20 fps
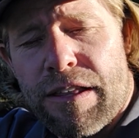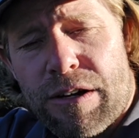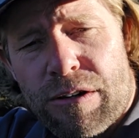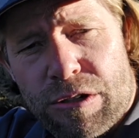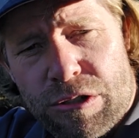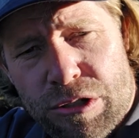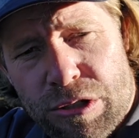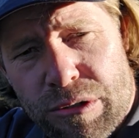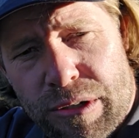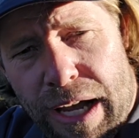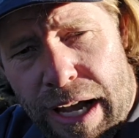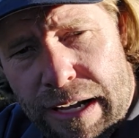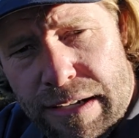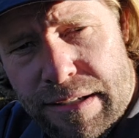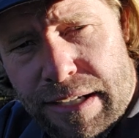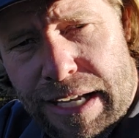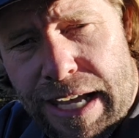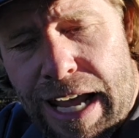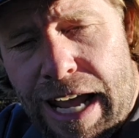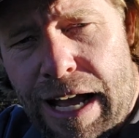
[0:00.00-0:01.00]
there are two
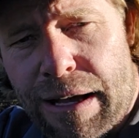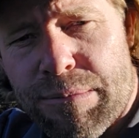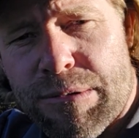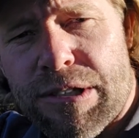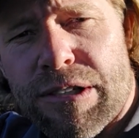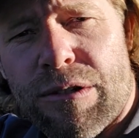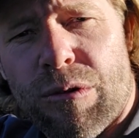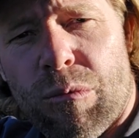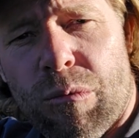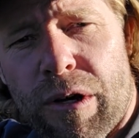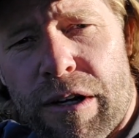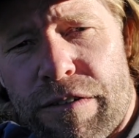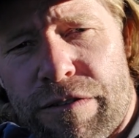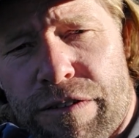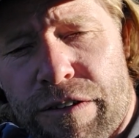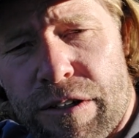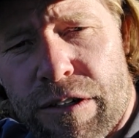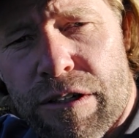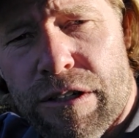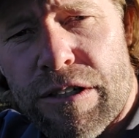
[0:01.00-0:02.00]
kinds of caps. One
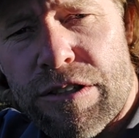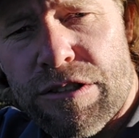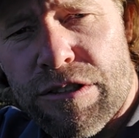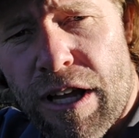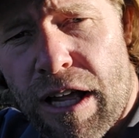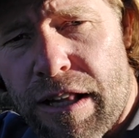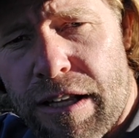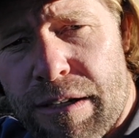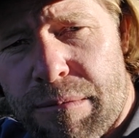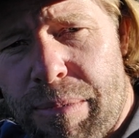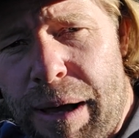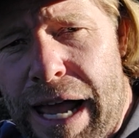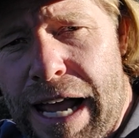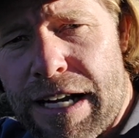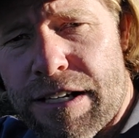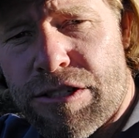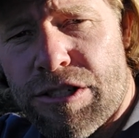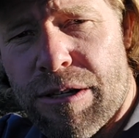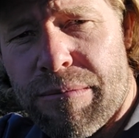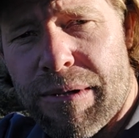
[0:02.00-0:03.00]
for solid
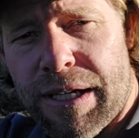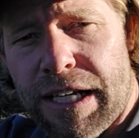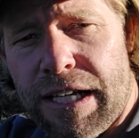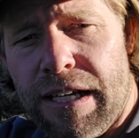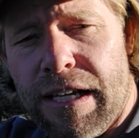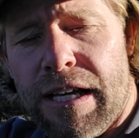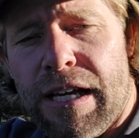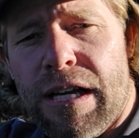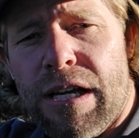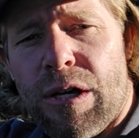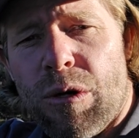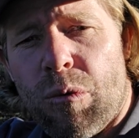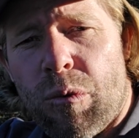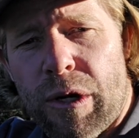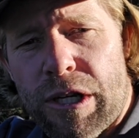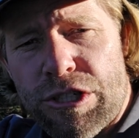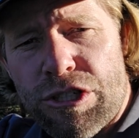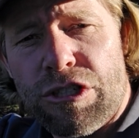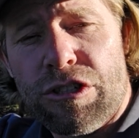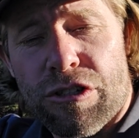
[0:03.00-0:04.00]
pack chimney,
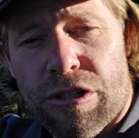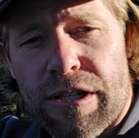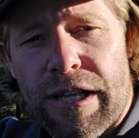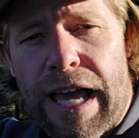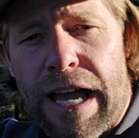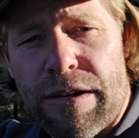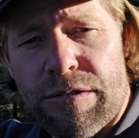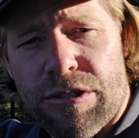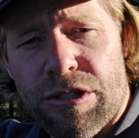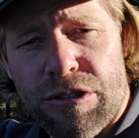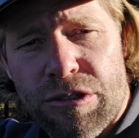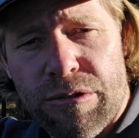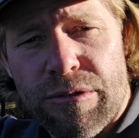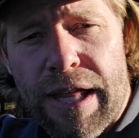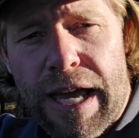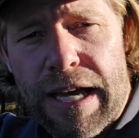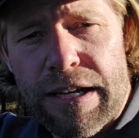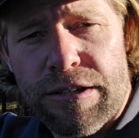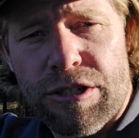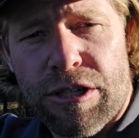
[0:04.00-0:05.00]
which you're allowed to
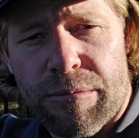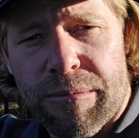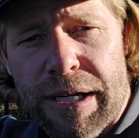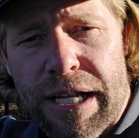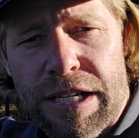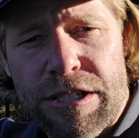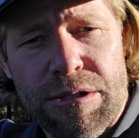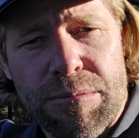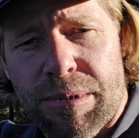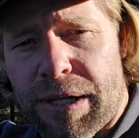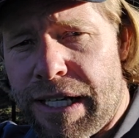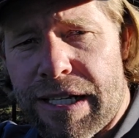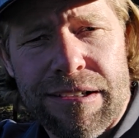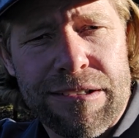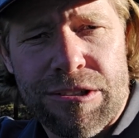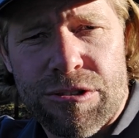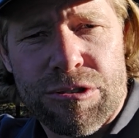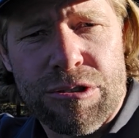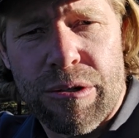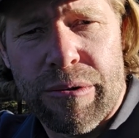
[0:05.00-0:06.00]
do that termination plate
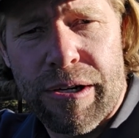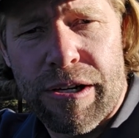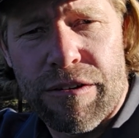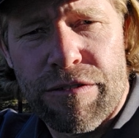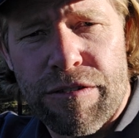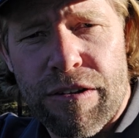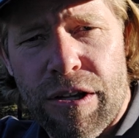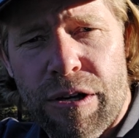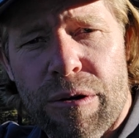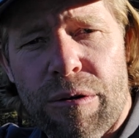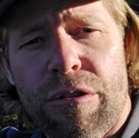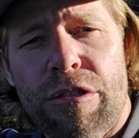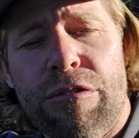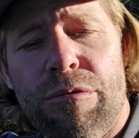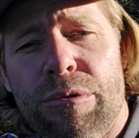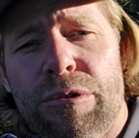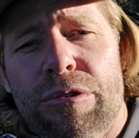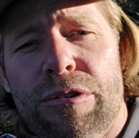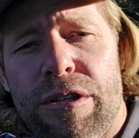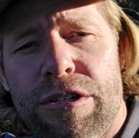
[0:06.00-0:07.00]
because there's no airflow
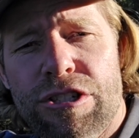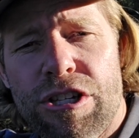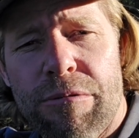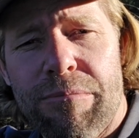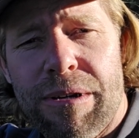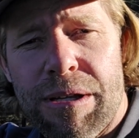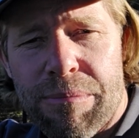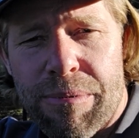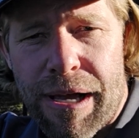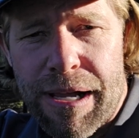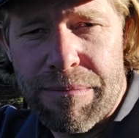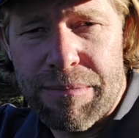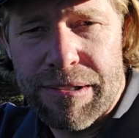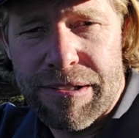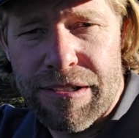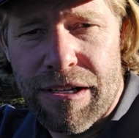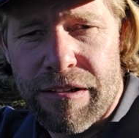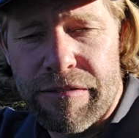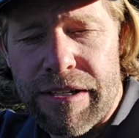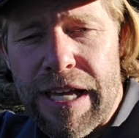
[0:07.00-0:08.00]
through the chimney pipe
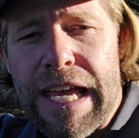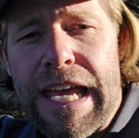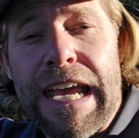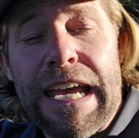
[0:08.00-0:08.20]
itself.